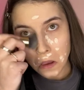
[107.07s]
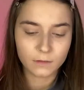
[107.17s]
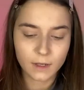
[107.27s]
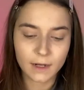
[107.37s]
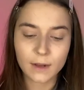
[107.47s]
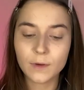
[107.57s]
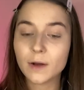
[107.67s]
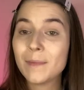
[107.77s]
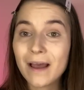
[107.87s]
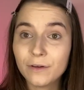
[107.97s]
Okay, now we're going
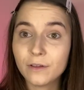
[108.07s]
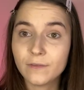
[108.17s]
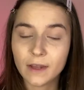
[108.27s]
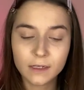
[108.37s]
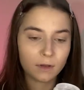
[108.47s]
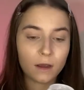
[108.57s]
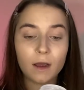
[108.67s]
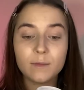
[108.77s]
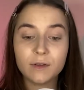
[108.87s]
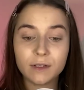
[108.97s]
to powder the face.
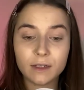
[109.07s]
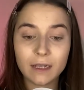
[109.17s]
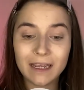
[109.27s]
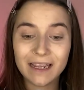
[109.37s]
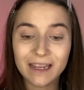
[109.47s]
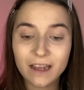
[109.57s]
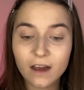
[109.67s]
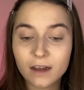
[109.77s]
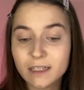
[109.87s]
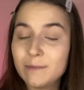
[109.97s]
I'm using the
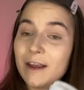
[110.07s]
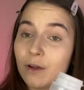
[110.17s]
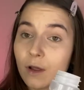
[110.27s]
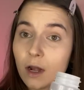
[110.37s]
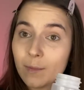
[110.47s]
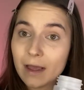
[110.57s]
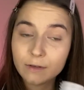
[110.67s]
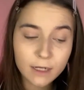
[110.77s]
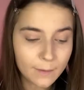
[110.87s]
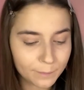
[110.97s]
RC Maino Colour
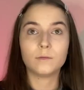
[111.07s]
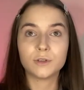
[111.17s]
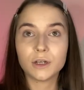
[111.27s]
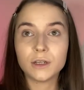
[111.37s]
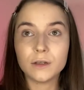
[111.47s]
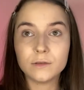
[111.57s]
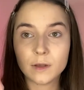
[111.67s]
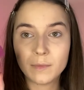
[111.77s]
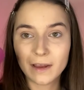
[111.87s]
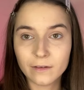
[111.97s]
Powder. I'm just going to use a
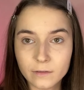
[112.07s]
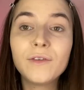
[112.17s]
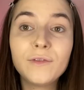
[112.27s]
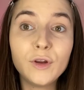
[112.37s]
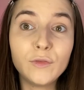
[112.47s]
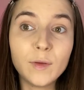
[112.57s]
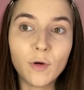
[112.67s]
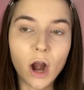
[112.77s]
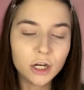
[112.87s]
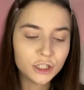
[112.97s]
big floofy
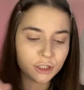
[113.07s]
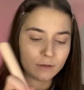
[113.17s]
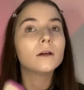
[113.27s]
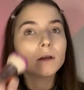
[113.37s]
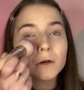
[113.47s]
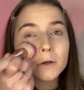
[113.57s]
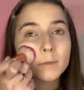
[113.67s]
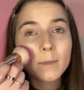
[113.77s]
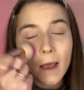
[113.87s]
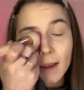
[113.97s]
brush and just
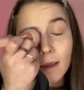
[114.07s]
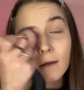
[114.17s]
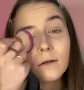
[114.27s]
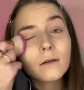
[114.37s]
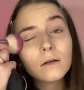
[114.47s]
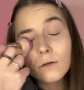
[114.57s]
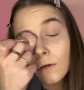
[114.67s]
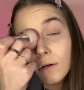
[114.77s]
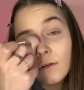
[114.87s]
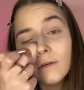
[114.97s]
pack it
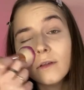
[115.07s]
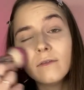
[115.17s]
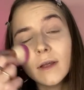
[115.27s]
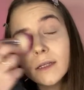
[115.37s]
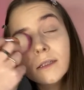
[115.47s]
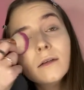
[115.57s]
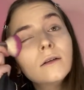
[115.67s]
all over the face.